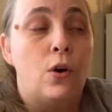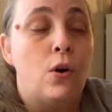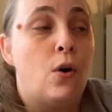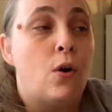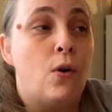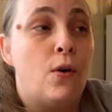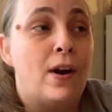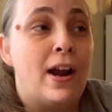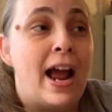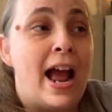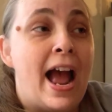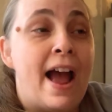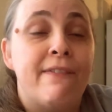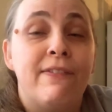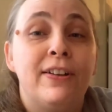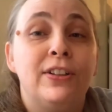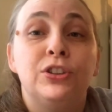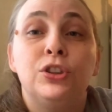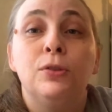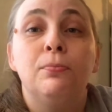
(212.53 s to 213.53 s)
or
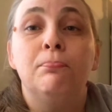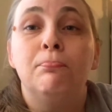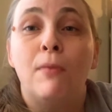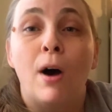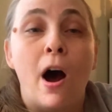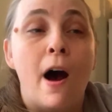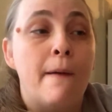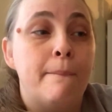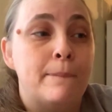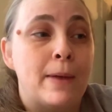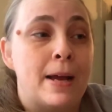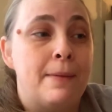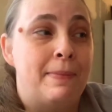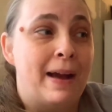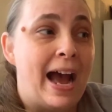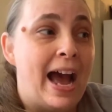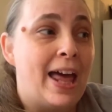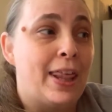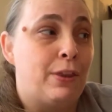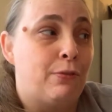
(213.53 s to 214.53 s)
having to mop my
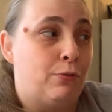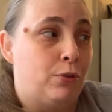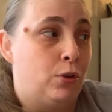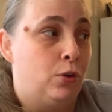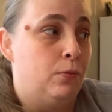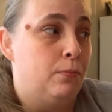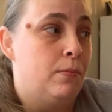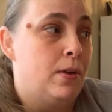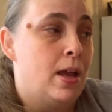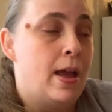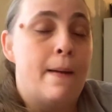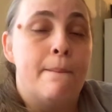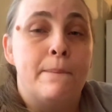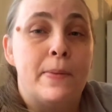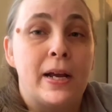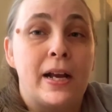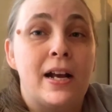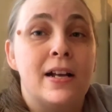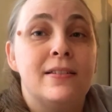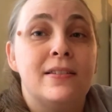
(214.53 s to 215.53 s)
bathroom
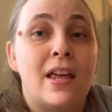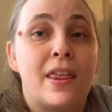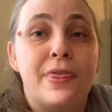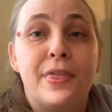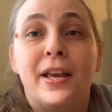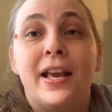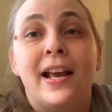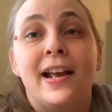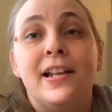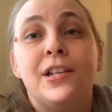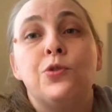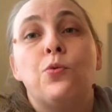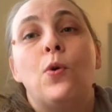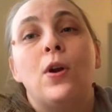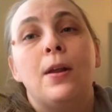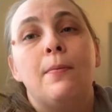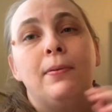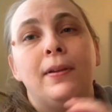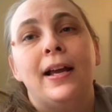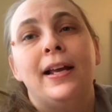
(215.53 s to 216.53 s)
because if the kids want
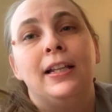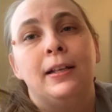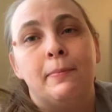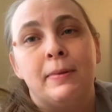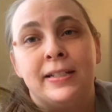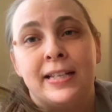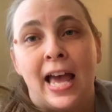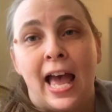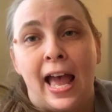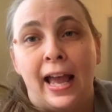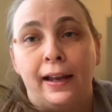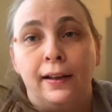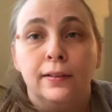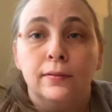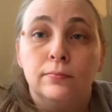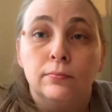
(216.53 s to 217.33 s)
to play the bidet.